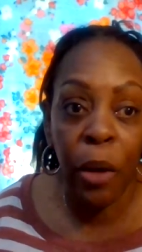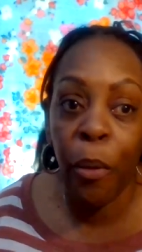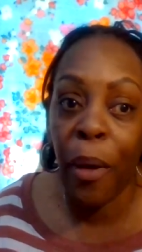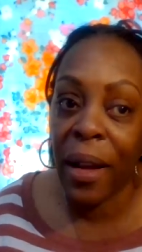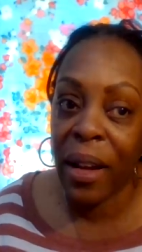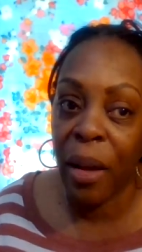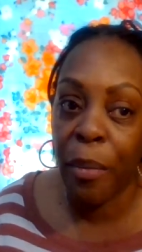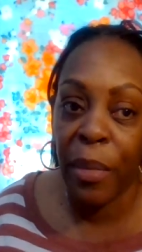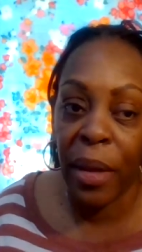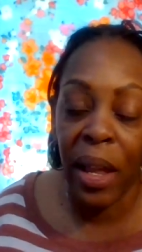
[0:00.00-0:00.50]

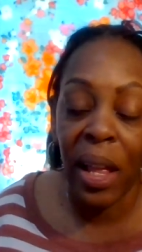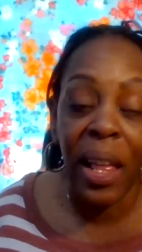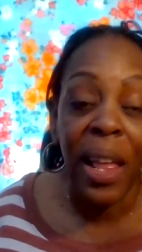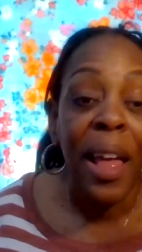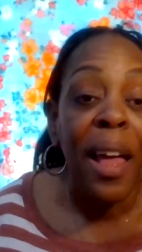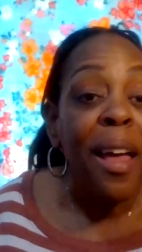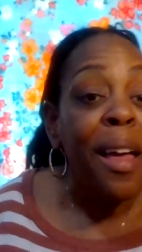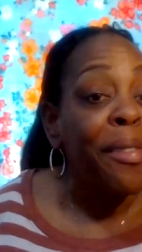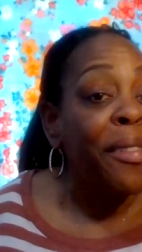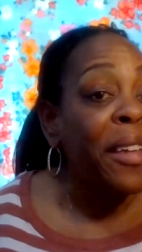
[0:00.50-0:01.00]
recommend
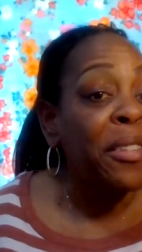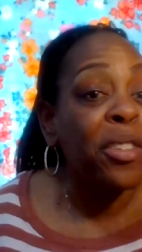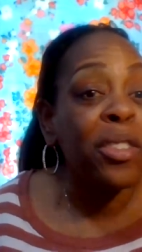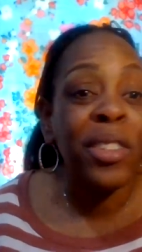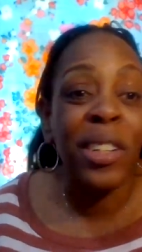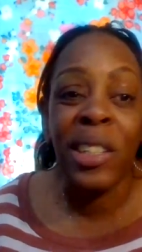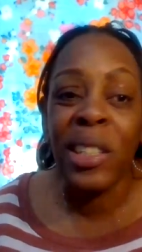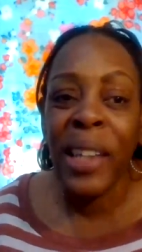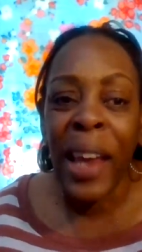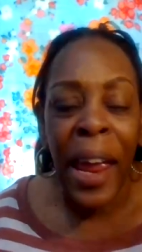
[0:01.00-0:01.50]
that you
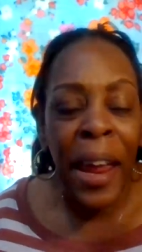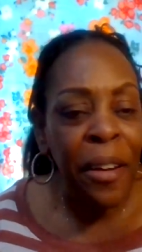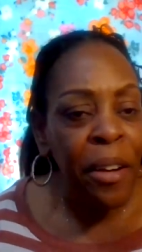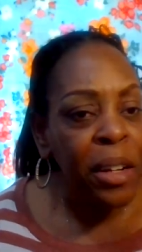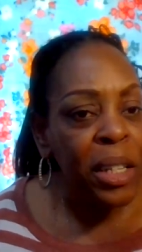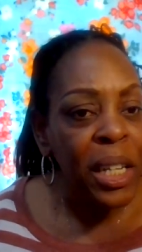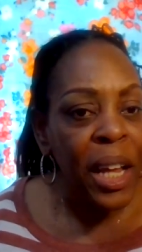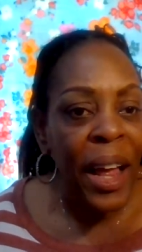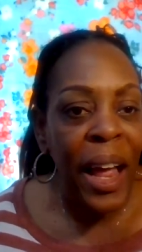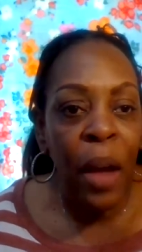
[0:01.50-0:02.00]
just take your
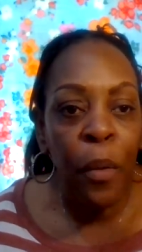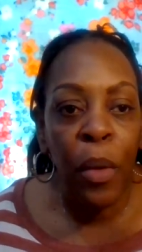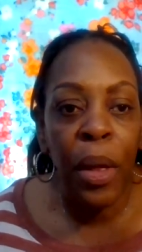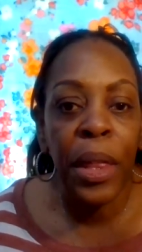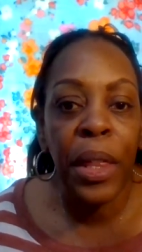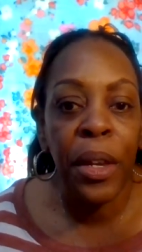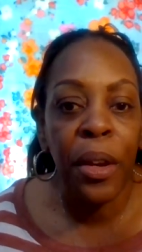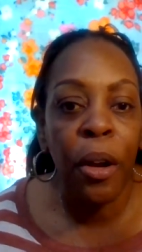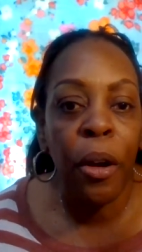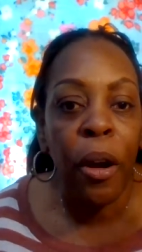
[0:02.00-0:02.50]
time
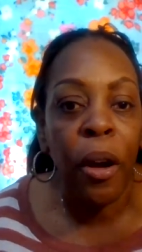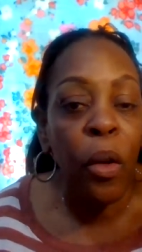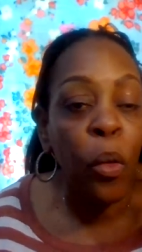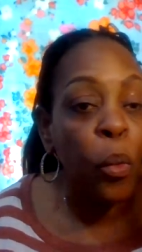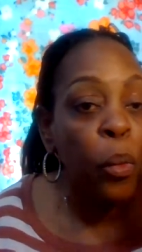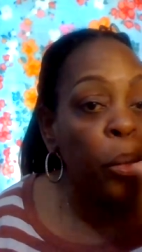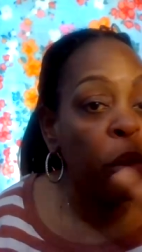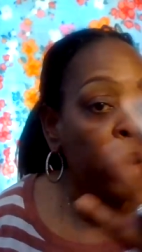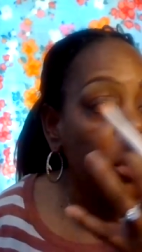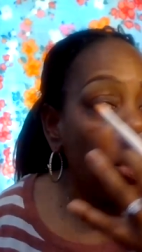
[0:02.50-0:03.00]
with your,
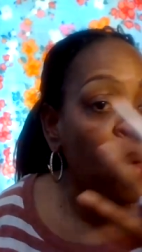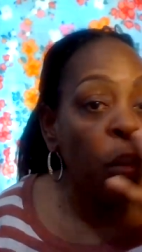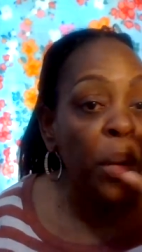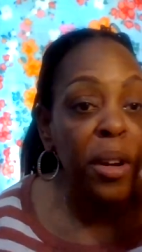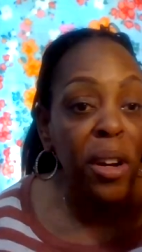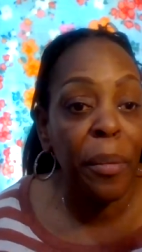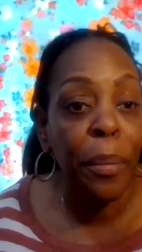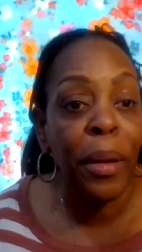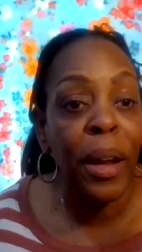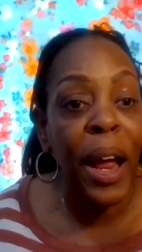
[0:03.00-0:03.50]
you know, when
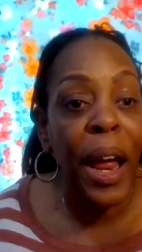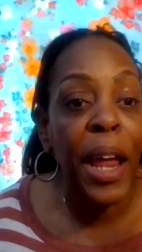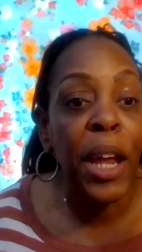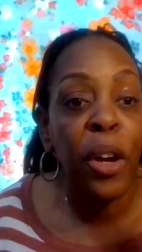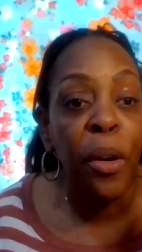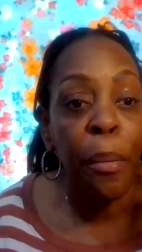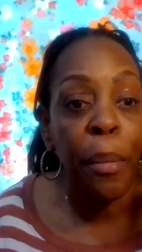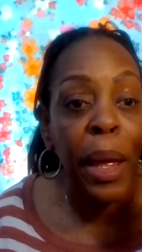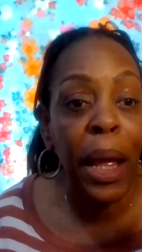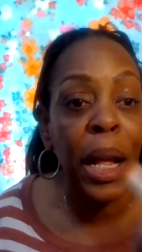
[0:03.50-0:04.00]
you're applying
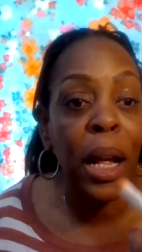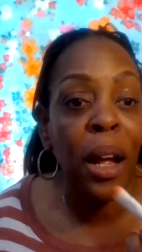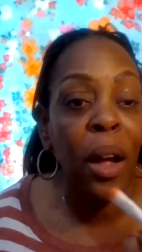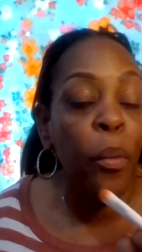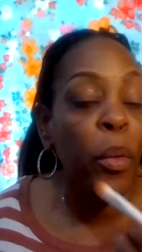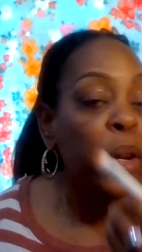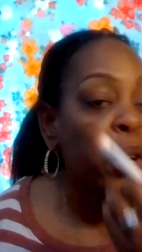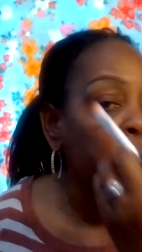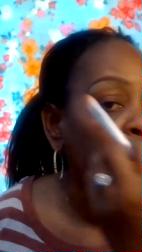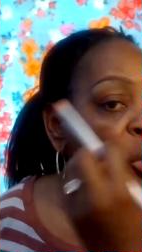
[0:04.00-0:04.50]
your makeup,
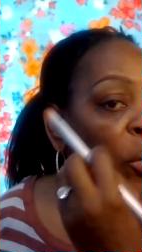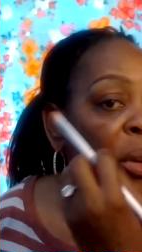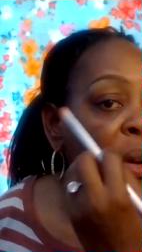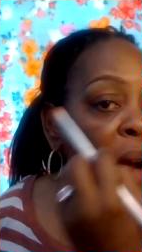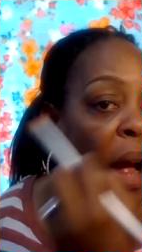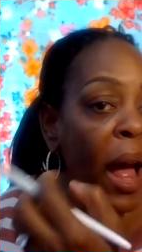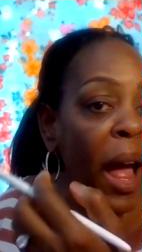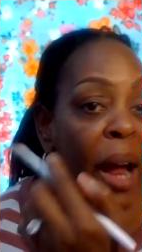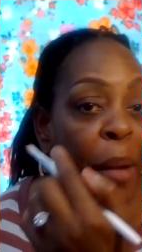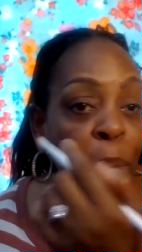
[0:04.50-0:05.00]
when you're doing your
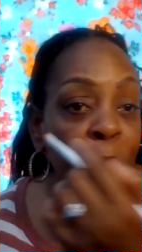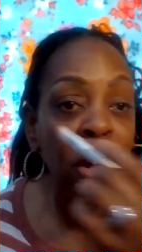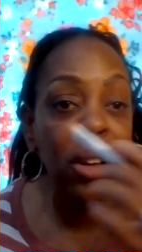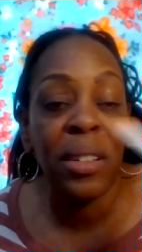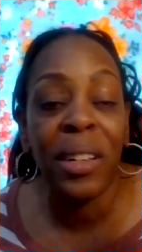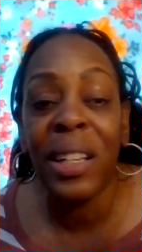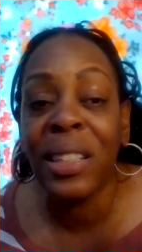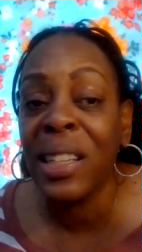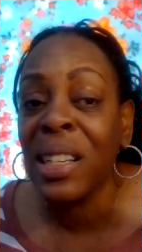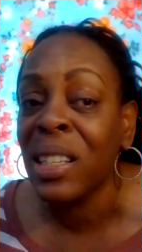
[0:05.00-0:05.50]
eyebrows,
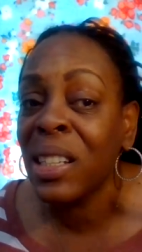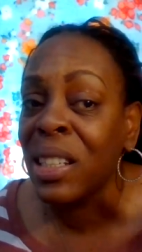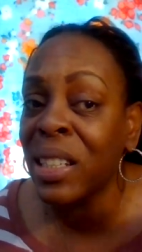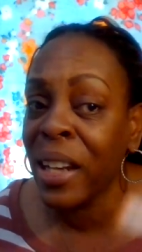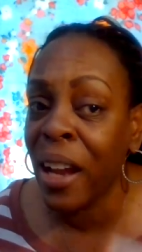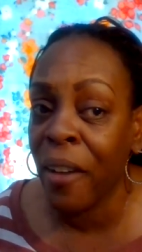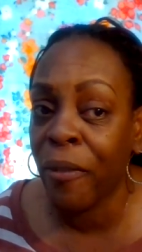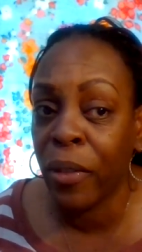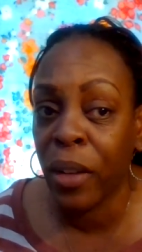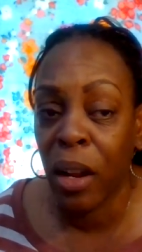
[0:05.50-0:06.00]
because it's
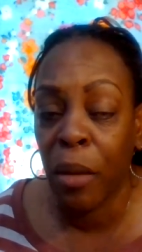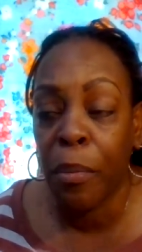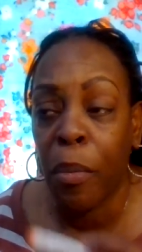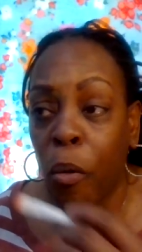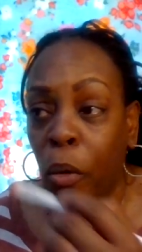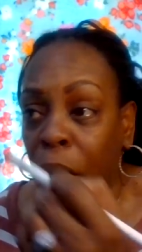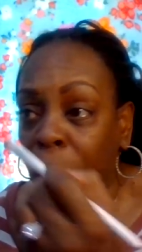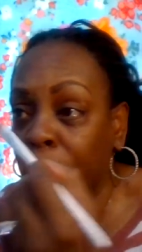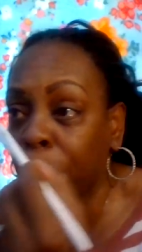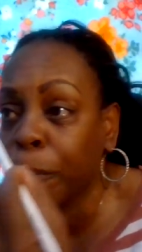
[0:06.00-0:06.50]
definitely
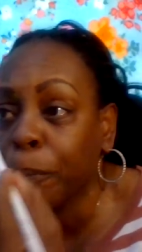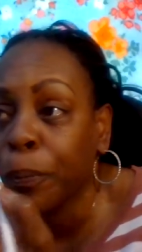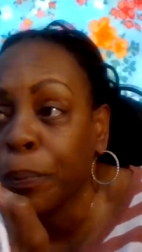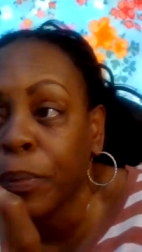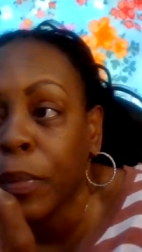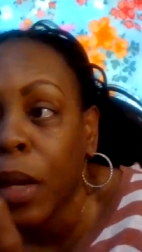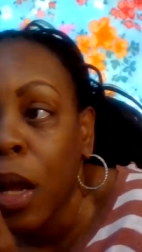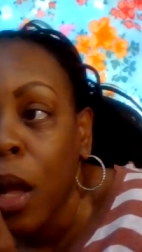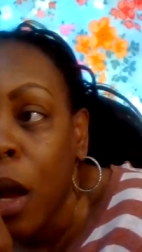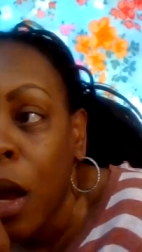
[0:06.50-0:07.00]
important.
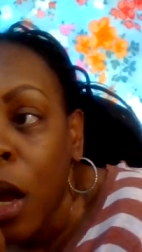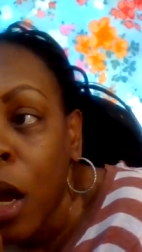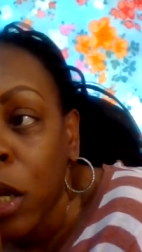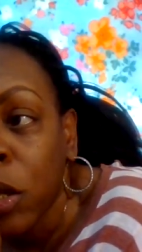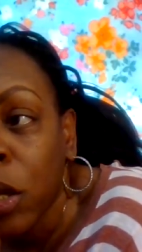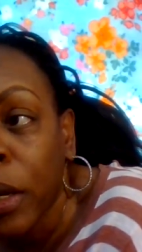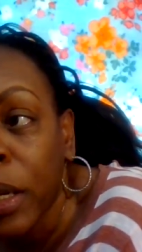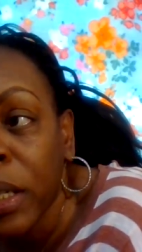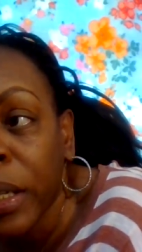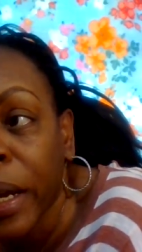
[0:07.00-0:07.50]

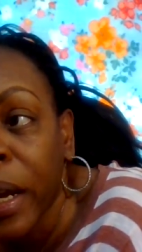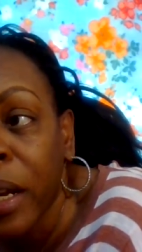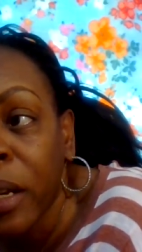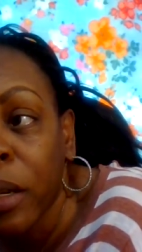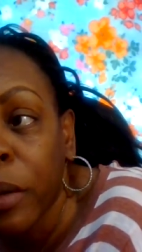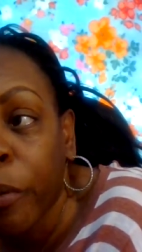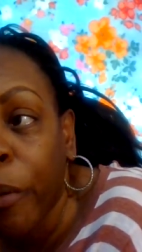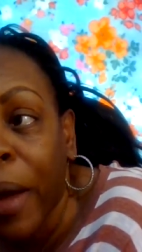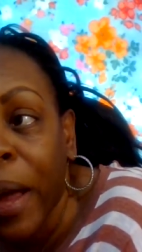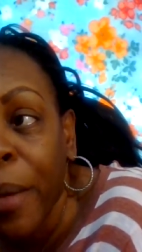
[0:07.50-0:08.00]
So let's get
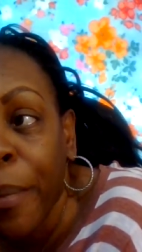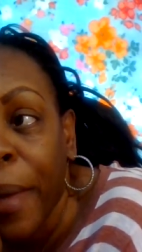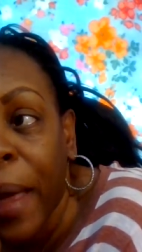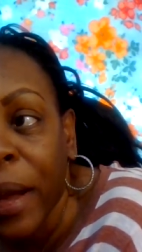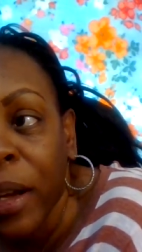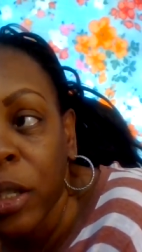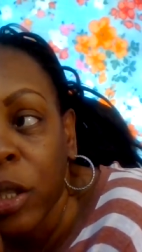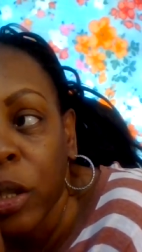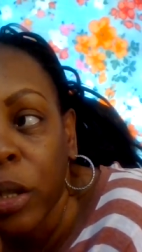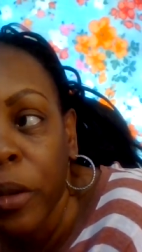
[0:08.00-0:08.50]
right
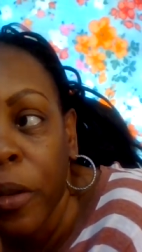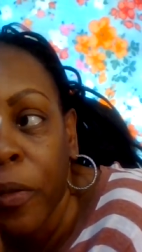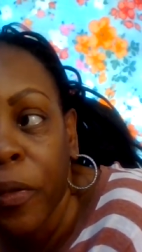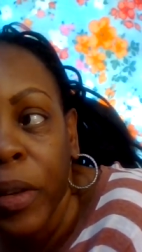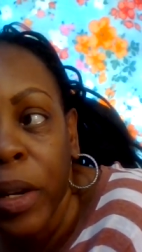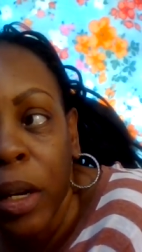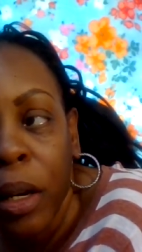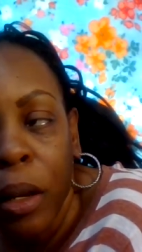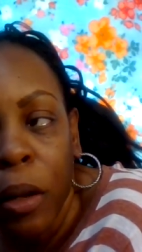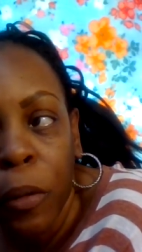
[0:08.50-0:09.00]
back into the
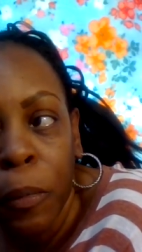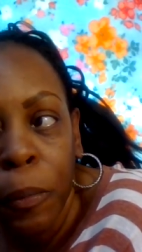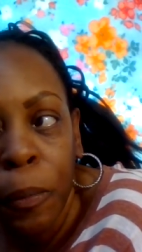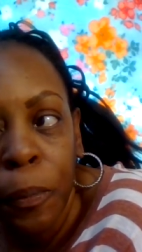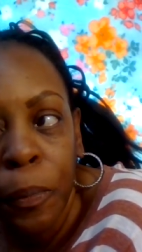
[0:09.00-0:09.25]
video